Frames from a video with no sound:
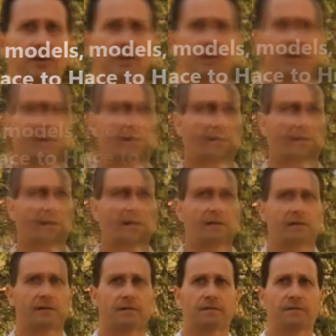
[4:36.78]
Humans
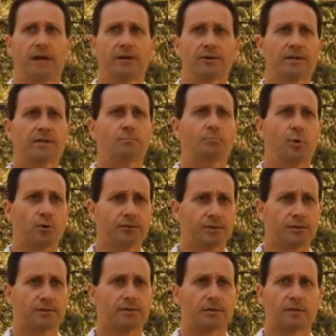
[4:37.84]
are very
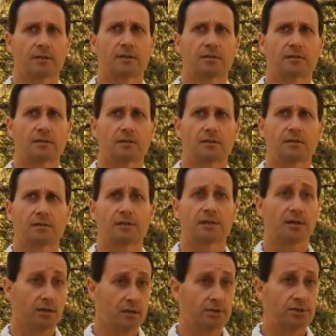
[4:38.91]
important in
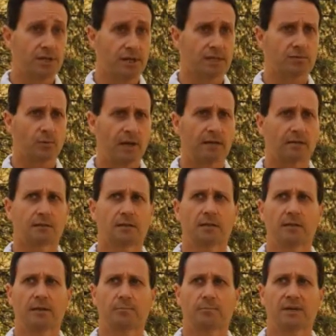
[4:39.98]
ecology as well,
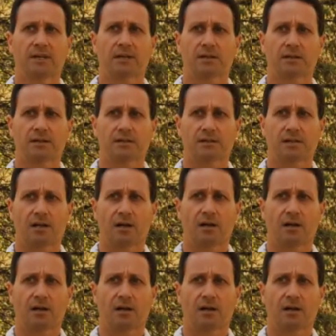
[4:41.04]
because